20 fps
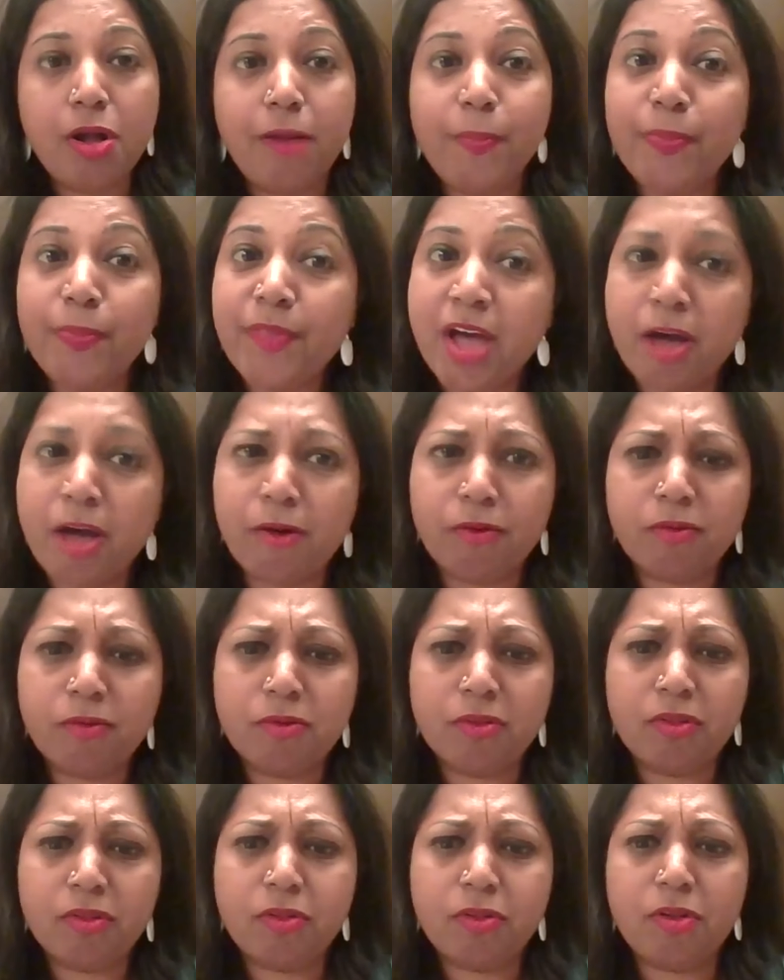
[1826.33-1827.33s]
Now,
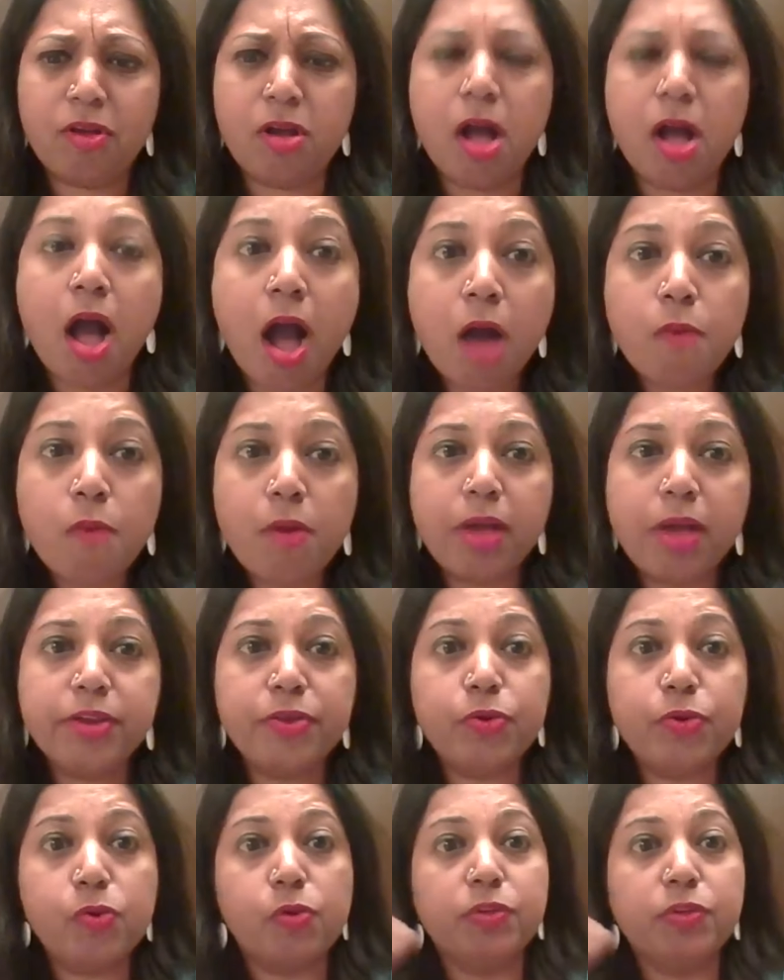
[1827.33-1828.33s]
how are
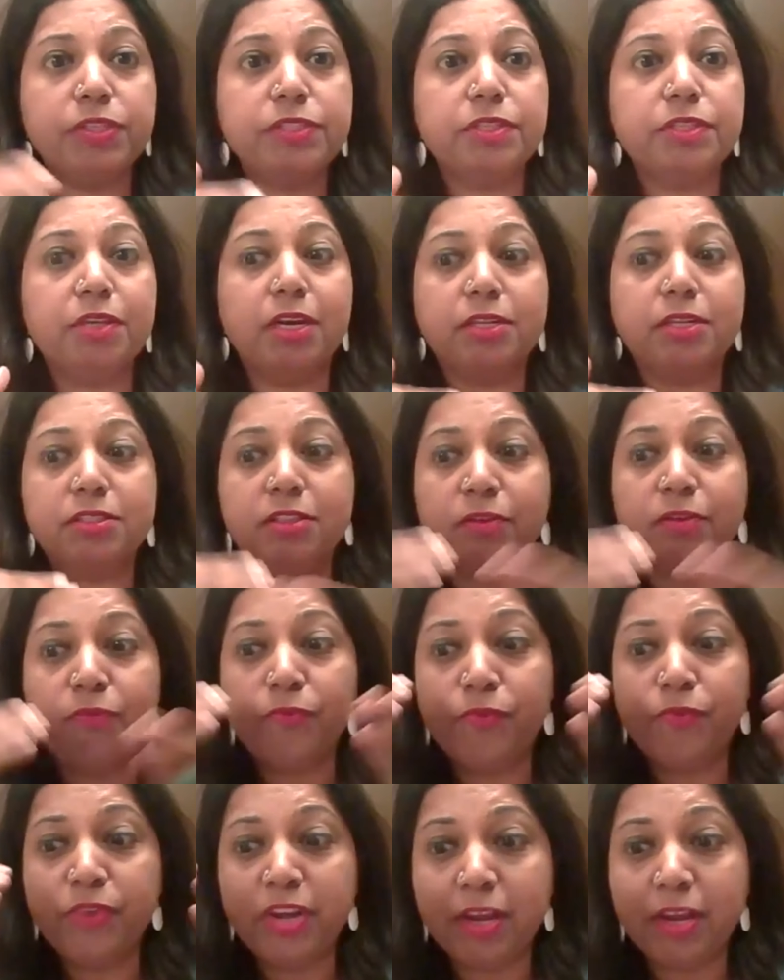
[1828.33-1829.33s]
you going to get the
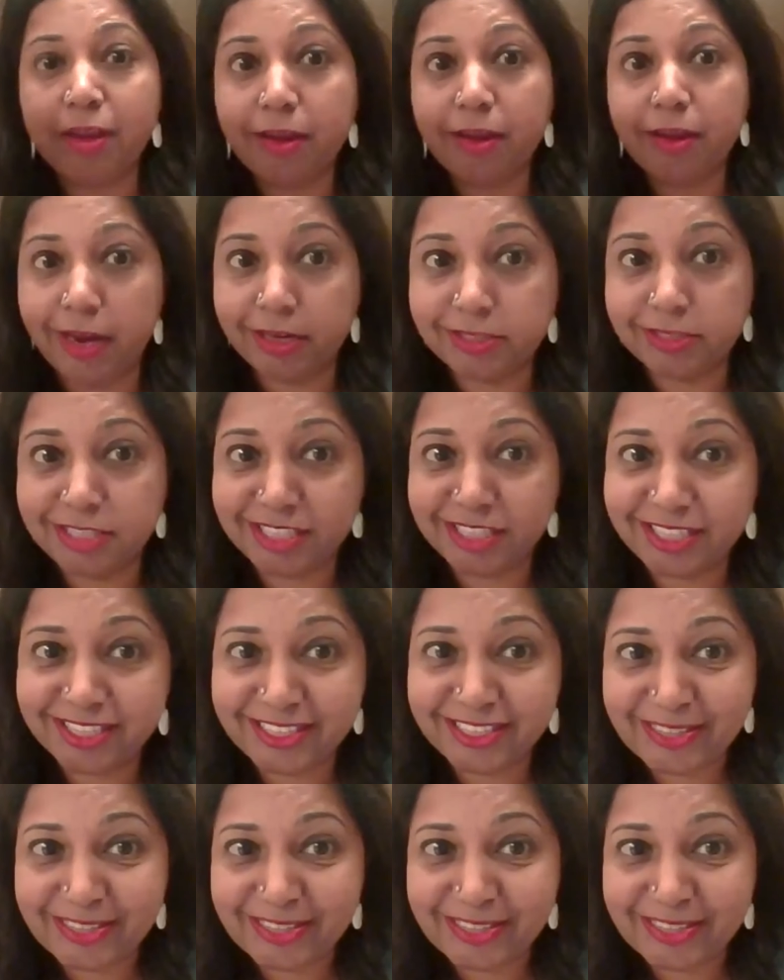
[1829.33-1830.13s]
winning edge?